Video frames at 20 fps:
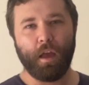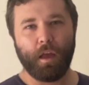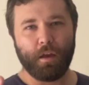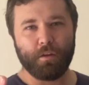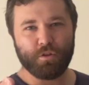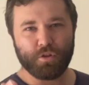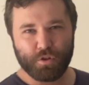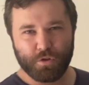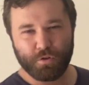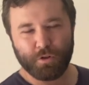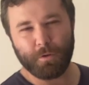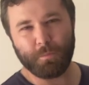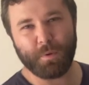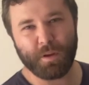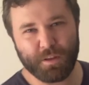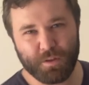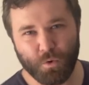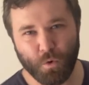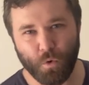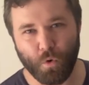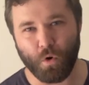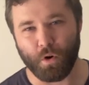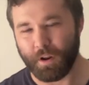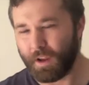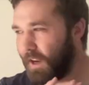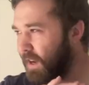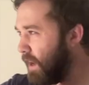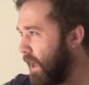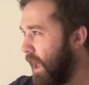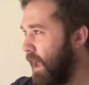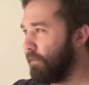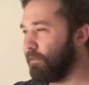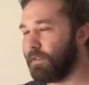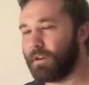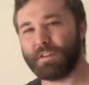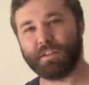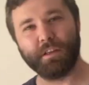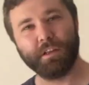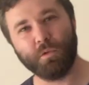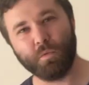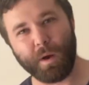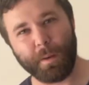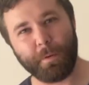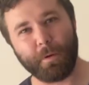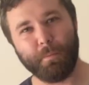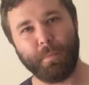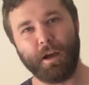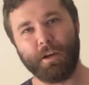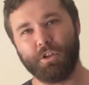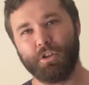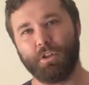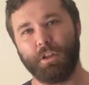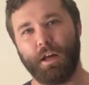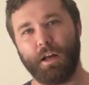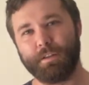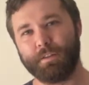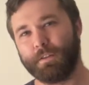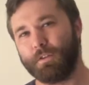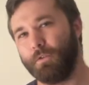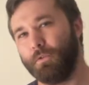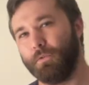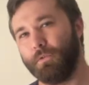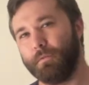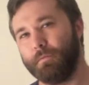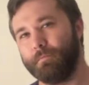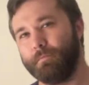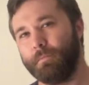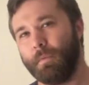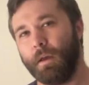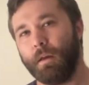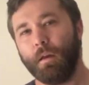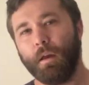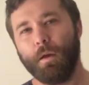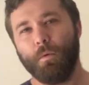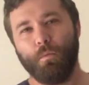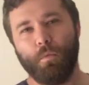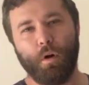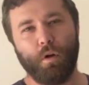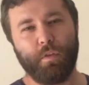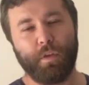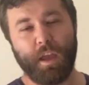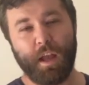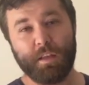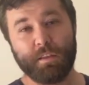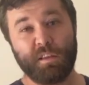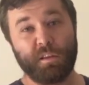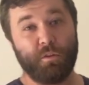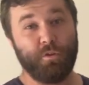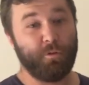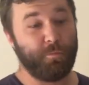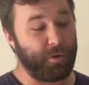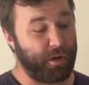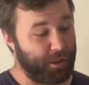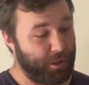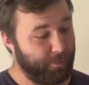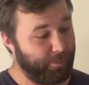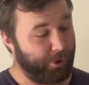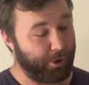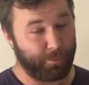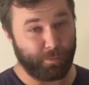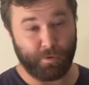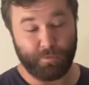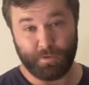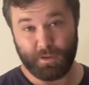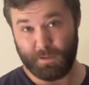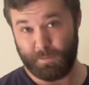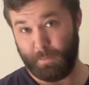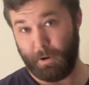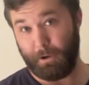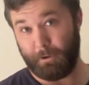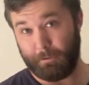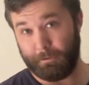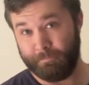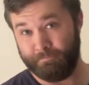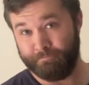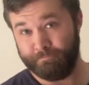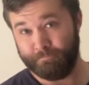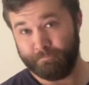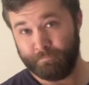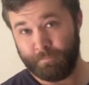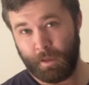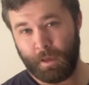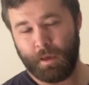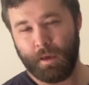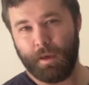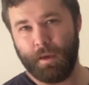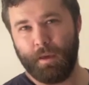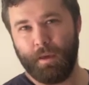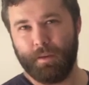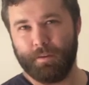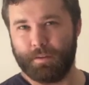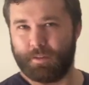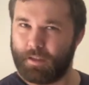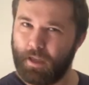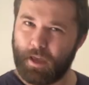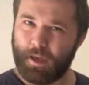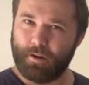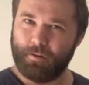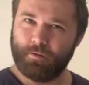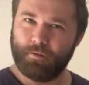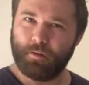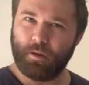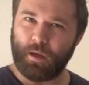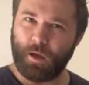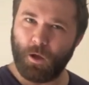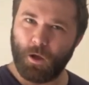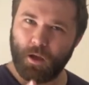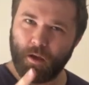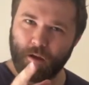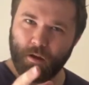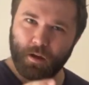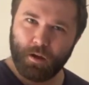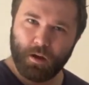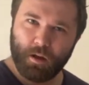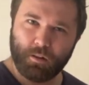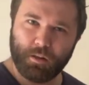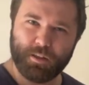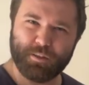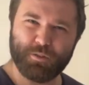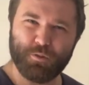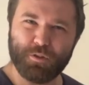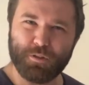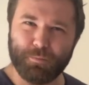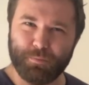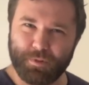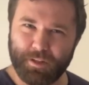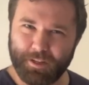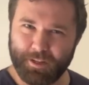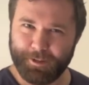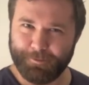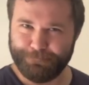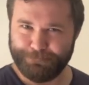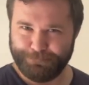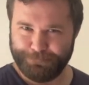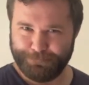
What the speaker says: Should it be taught in every single weapon martial arts school? Well, the answer could be at the bottom of this bottle. Instead, let's do some digging.